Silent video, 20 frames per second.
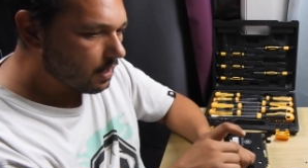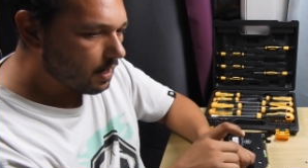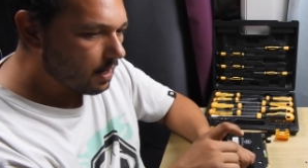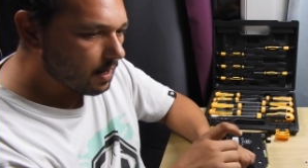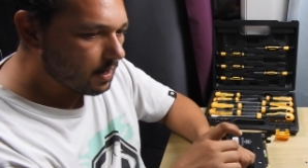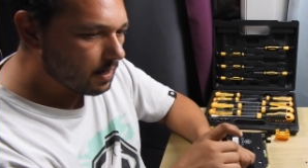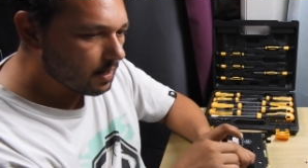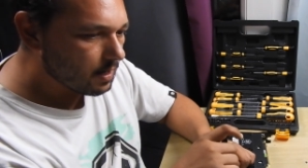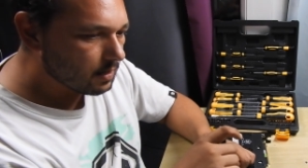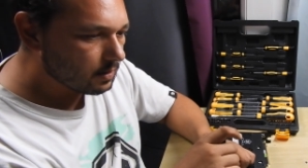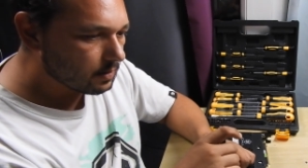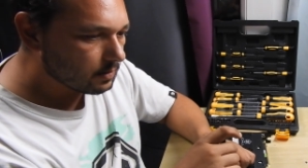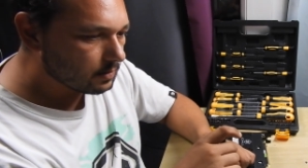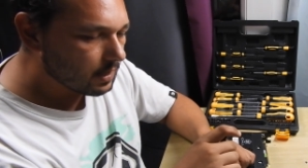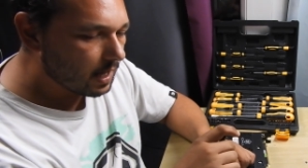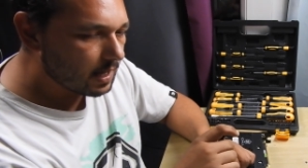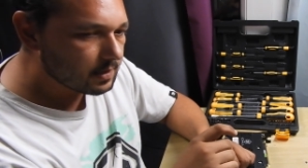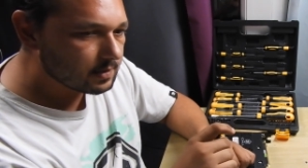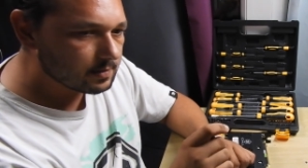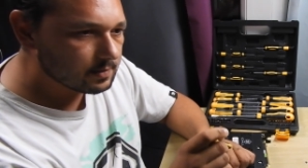and
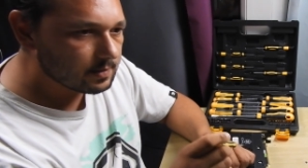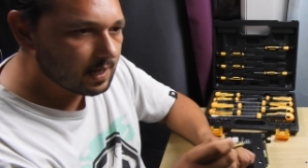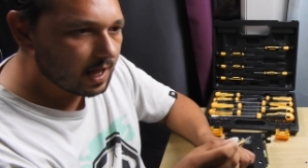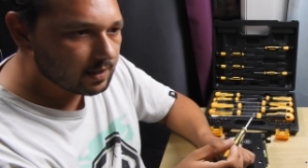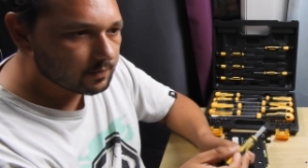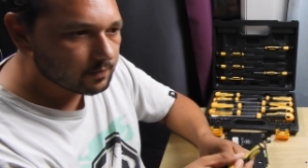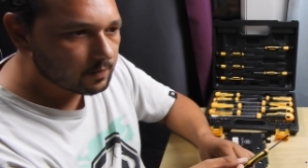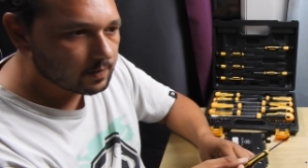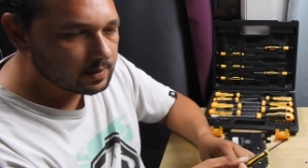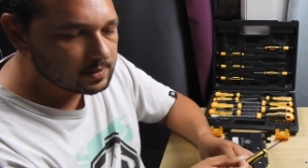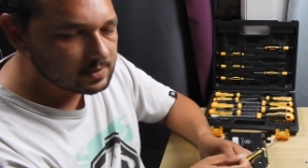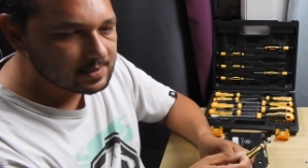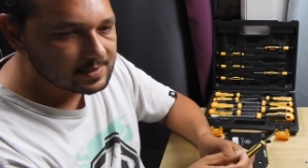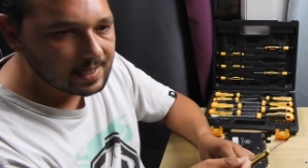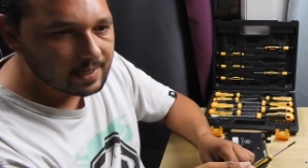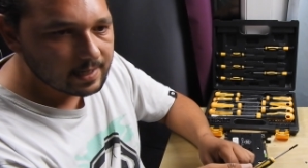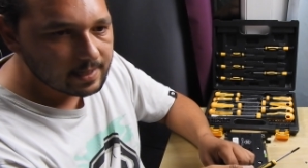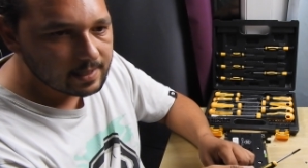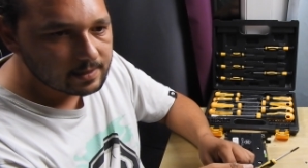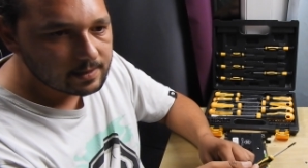that one is
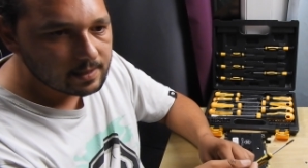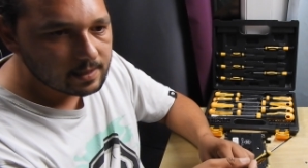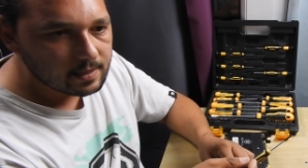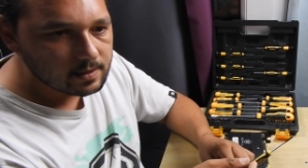Delete,